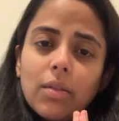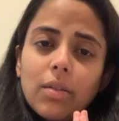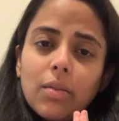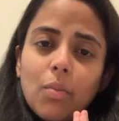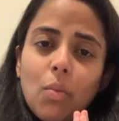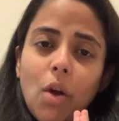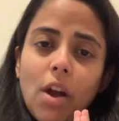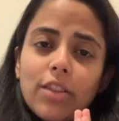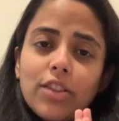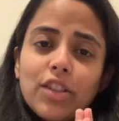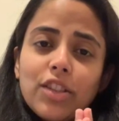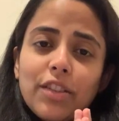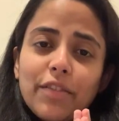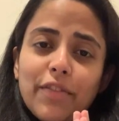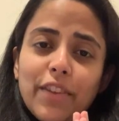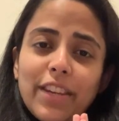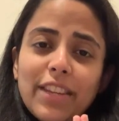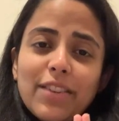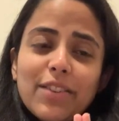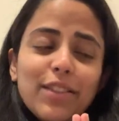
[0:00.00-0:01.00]
watch the
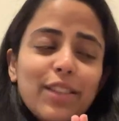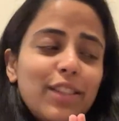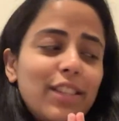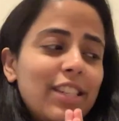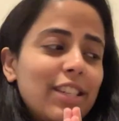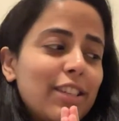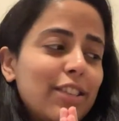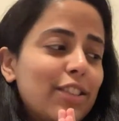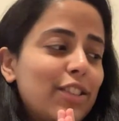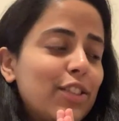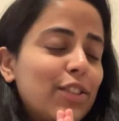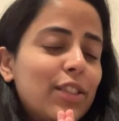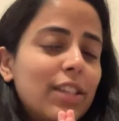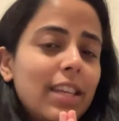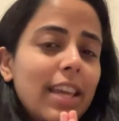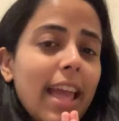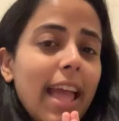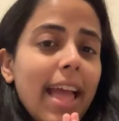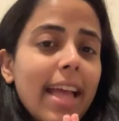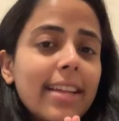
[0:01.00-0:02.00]
videos to
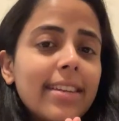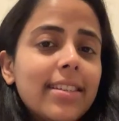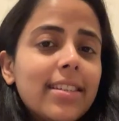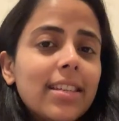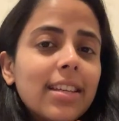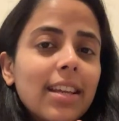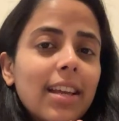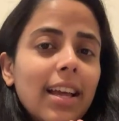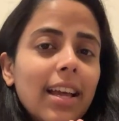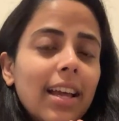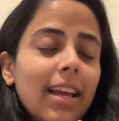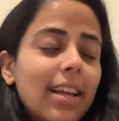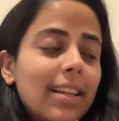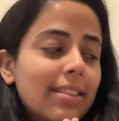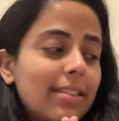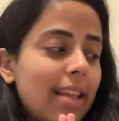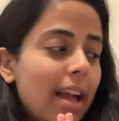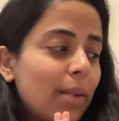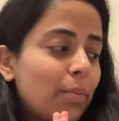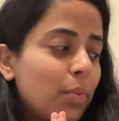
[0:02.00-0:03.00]
the end.
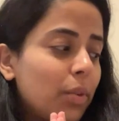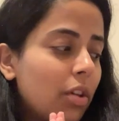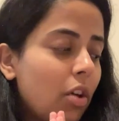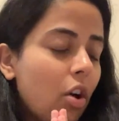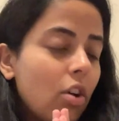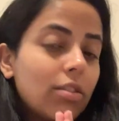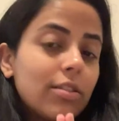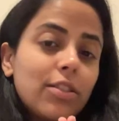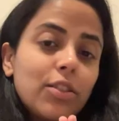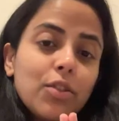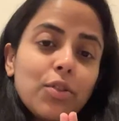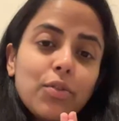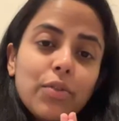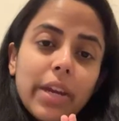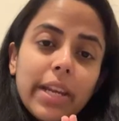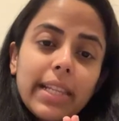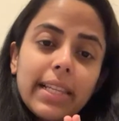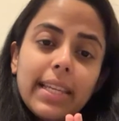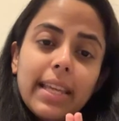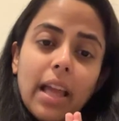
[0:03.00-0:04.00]
That will also
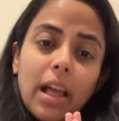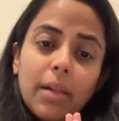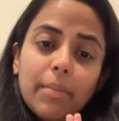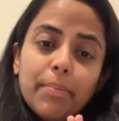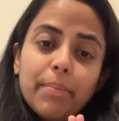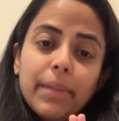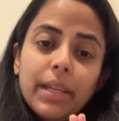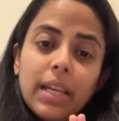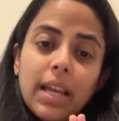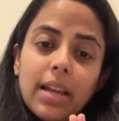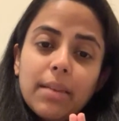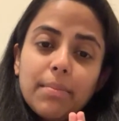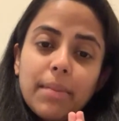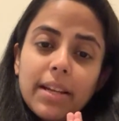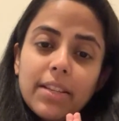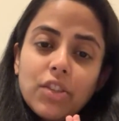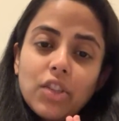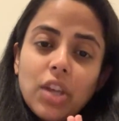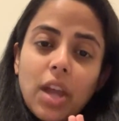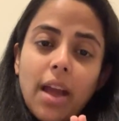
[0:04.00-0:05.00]
greatly help me and
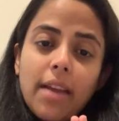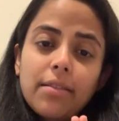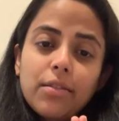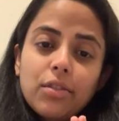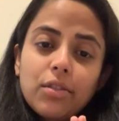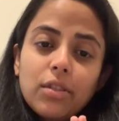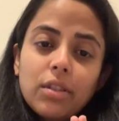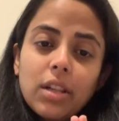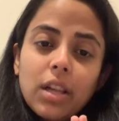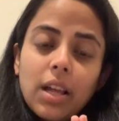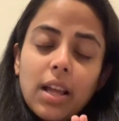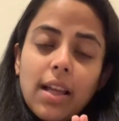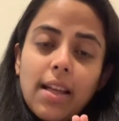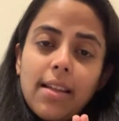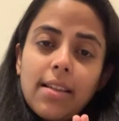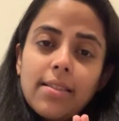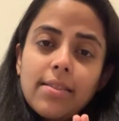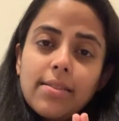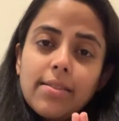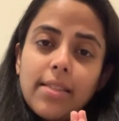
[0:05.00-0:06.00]
my channel
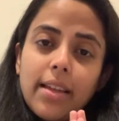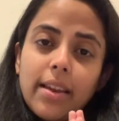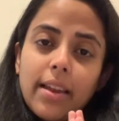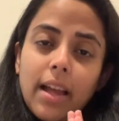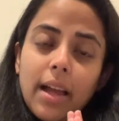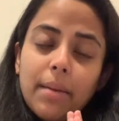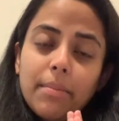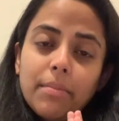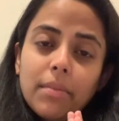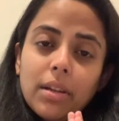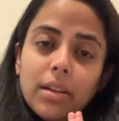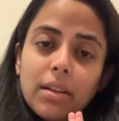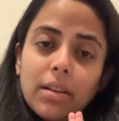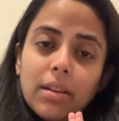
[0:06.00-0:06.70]
that I'm